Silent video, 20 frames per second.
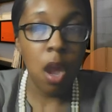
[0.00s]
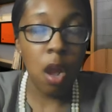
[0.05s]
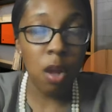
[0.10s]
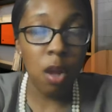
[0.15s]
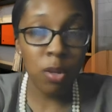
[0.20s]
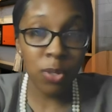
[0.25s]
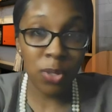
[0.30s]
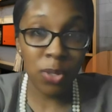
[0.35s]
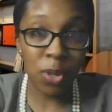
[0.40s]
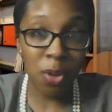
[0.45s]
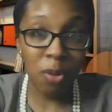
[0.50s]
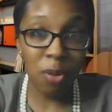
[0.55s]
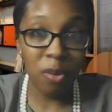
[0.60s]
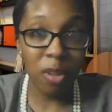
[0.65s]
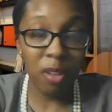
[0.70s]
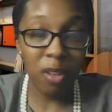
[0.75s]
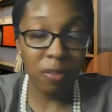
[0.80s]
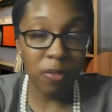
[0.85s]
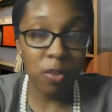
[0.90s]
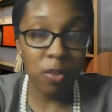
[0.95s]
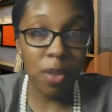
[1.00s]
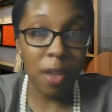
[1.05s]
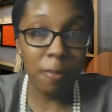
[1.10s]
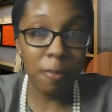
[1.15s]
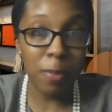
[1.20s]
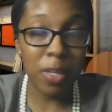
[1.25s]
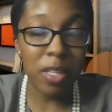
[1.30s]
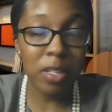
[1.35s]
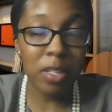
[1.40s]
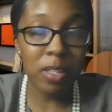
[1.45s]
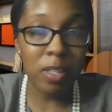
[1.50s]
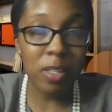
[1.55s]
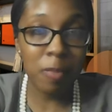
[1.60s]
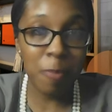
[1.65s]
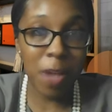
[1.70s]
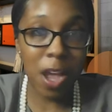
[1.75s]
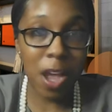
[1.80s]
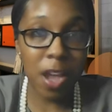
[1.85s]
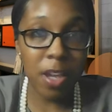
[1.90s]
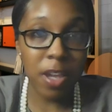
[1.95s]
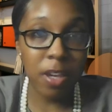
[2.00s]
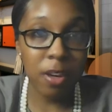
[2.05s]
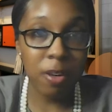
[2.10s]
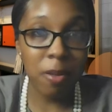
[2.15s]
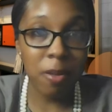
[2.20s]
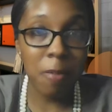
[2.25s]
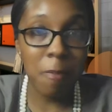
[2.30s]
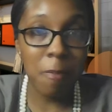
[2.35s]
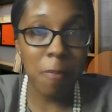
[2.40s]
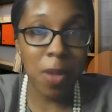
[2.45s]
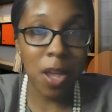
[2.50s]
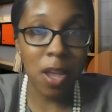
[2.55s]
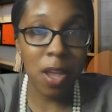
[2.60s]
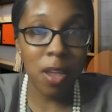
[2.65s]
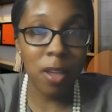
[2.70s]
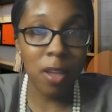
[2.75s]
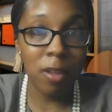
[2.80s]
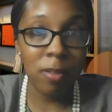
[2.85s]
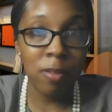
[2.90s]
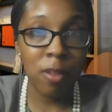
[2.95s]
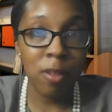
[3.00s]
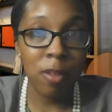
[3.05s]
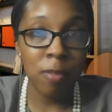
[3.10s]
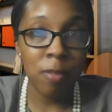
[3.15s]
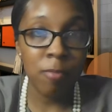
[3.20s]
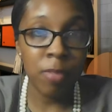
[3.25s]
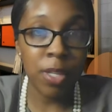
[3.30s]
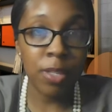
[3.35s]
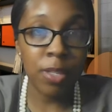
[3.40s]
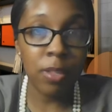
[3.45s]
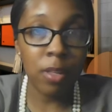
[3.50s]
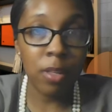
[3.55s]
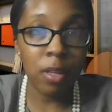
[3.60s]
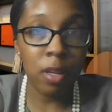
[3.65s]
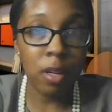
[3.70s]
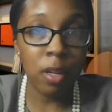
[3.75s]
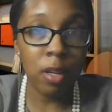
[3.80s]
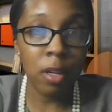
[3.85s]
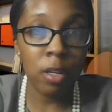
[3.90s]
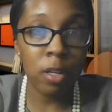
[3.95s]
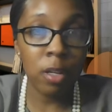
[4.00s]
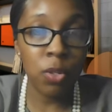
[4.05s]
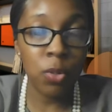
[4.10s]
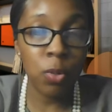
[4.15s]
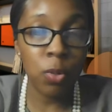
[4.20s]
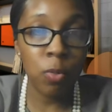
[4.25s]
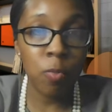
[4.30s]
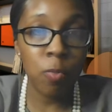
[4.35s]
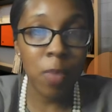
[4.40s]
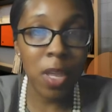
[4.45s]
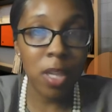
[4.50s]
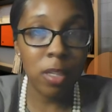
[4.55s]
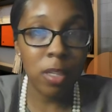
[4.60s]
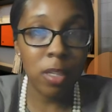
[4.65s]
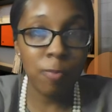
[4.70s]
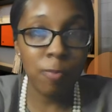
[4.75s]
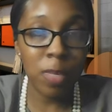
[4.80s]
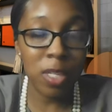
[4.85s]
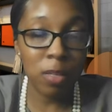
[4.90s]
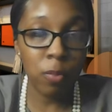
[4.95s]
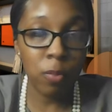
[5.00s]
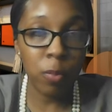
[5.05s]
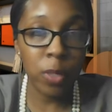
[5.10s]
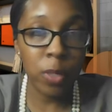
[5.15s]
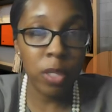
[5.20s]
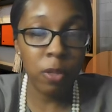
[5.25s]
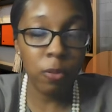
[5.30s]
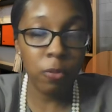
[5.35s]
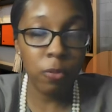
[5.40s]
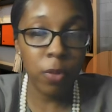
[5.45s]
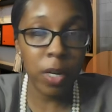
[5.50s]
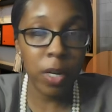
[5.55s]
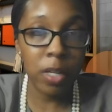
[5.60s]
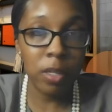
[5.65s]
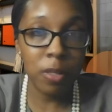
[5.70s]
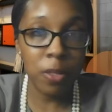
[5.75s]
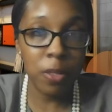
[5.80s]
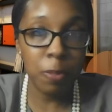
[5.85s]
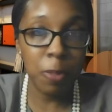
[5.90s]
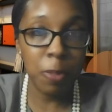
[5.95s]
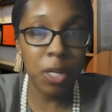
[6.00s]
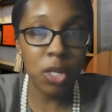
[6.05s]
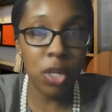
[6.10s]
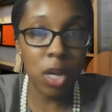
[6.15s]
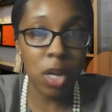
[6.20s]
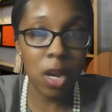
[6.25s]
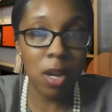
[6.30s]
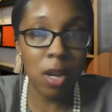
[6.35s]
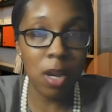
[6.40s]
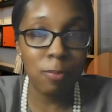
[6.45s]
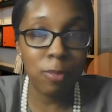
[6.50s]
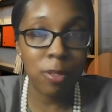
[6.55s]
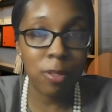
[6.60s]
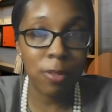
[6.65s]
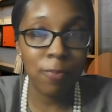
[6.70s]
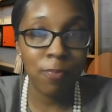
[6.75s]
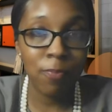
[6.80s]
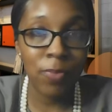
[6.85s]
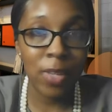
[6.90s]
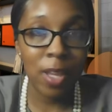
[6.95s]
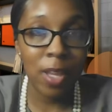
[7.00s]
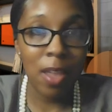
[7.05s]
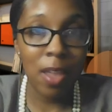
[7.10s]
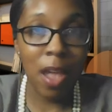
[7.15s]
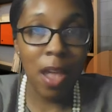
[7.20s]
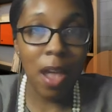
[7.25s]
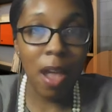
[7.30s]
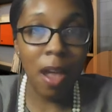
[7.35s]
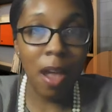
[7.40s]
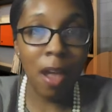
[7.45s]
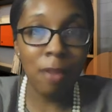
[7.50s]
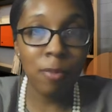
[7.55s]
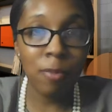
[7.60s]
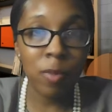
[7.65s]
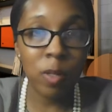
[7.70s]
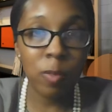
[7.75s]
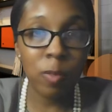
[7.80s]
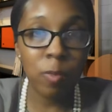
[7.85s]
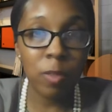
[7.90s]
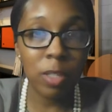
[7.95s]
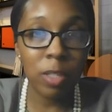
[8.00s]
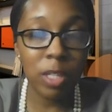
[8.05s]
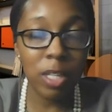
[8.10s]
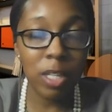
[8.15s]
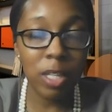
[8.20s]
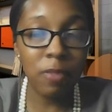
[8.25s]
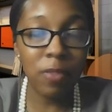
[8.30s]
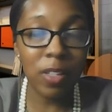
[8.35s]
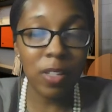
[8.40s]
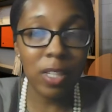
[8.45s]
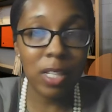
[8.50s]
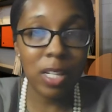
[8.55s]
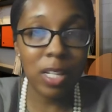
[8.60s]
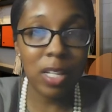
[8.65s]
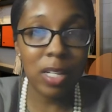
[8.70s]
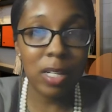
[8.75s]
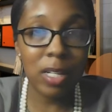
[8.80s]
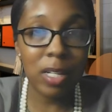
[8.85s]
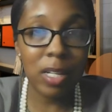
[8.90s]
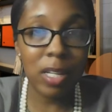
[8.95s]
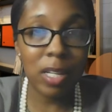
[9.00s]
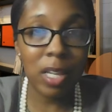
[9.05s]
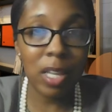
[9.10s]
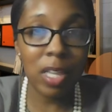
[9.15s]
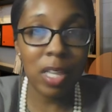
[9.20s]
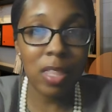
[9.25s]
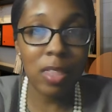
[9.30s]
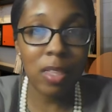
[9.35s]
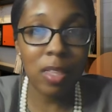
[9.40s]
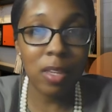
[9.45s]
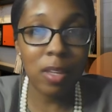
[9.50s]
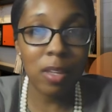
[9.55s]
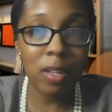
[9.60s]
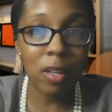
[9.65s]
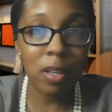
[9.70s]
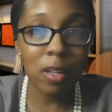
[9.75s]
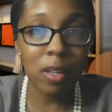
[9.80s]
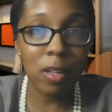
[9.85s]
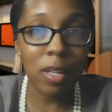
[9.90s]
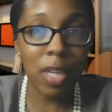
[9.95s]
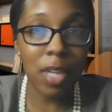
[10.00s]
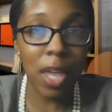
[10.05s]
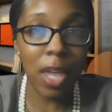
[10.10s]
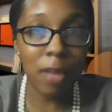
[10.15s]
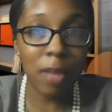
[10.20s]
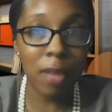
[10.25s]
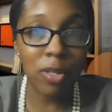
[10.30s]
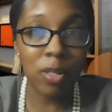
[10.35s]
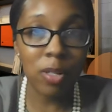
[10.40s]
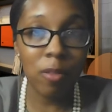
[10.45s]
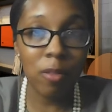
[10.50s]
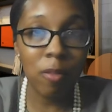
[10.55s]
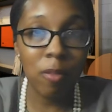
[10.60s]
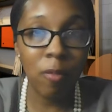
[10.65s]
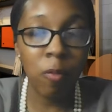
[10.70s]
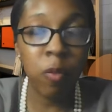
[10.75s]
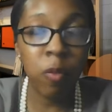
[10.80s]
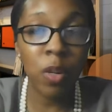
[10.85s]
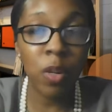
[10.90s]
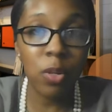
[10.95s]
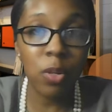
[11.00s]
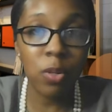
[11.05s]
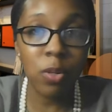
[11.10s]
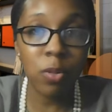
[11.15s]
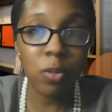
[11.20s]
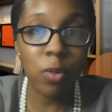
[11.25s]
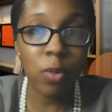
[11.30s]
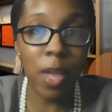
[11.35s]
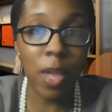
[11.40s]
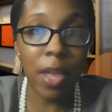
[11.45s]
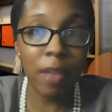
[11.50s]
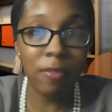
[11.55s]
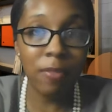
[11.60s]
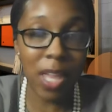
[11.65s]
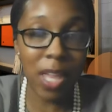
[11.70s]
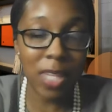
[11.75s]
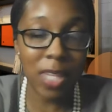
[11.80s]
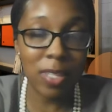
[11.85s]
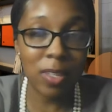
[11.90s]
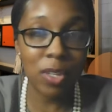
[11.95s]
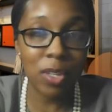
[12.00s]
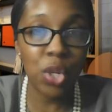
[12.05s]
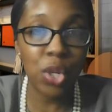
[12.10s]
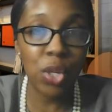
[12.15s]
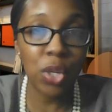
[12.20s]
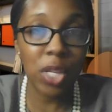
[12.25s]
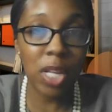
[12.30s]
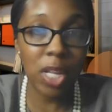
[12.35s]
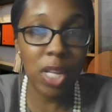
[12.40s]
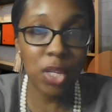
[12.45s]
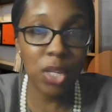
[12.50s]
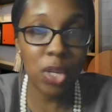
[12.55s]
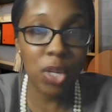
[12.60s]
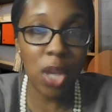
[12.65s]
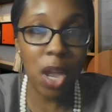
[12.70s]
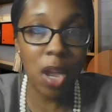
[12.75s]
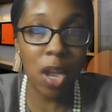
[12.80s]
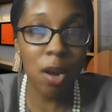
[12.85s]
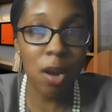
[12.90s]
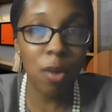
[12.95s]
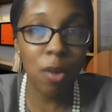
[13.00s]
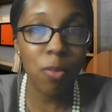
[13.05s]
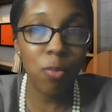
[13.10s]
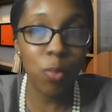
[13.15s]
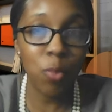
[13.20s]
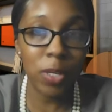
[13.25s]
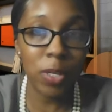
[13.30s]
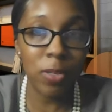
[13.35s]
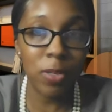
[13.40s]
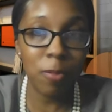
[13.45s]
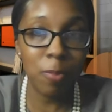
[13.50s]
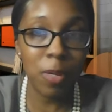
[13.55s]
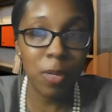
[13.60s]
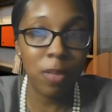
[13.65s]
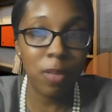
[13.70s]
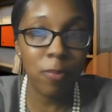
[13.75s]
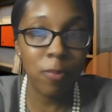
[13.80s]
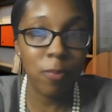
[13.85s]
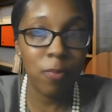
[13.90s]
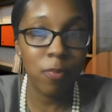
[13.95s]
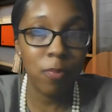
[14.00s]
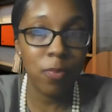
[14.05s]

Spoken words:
Also, if you have been inspired by this to make Miss Aretha Franklin's peach cobbler, I will leave a link in the caption for you to have access to the entire recipe.